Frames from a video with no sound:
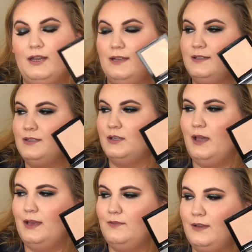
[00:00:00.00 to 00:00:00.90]
It is
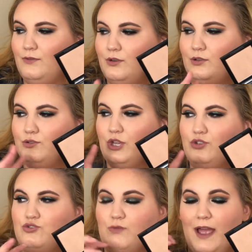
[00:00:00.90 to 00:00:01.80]
kind of like one of those
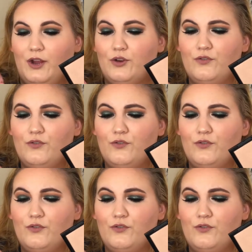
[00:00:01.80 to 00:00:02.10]
drier